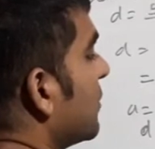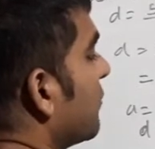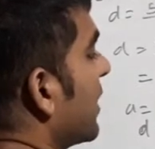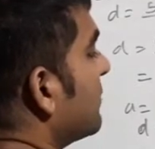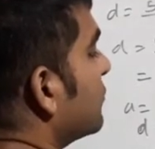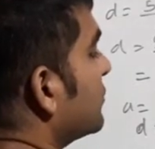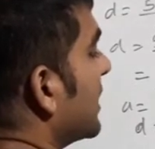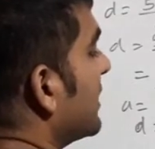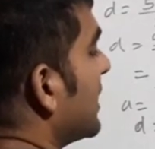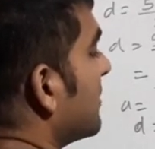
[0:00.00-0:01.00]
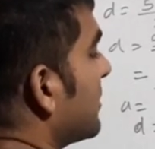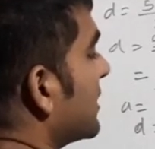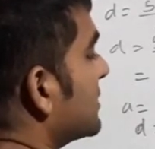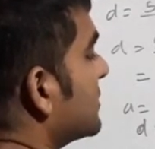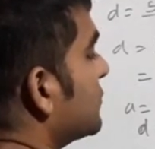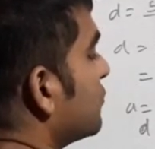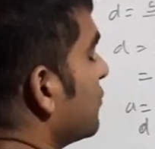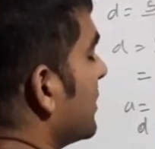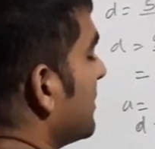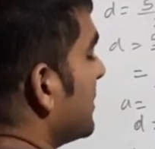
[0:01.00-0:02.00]
5 to the 10 plus 2
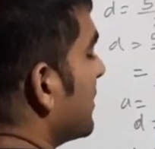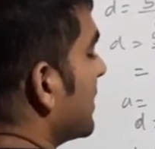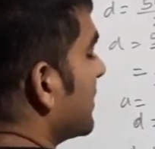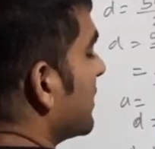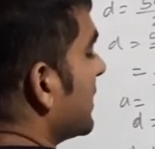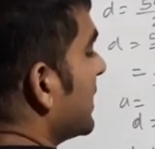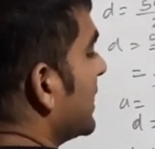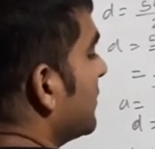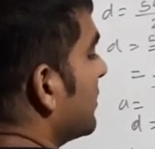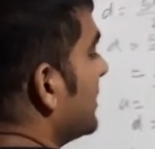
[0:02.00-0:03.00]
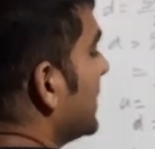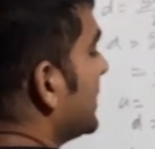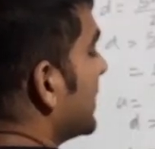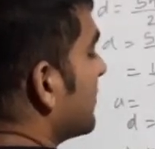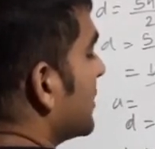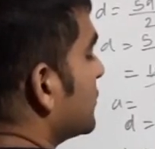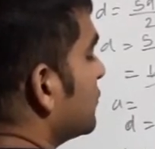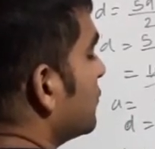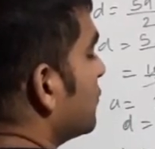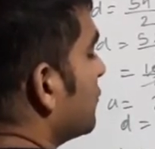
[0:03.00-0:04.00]
will be what? It will be 10 plus
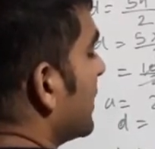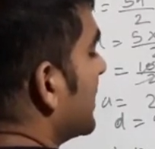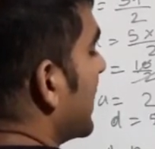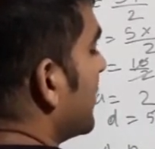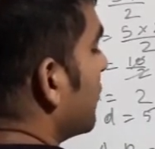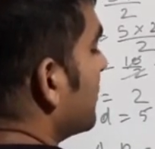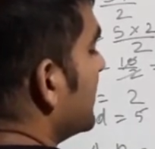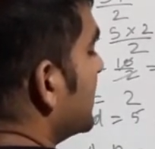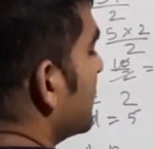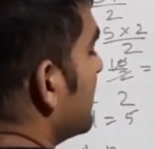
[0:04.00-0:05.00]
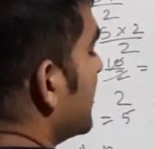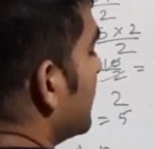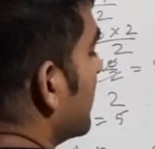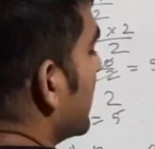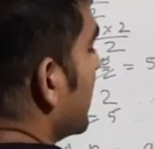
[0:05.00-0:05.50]
2, 12. I hope this will be your,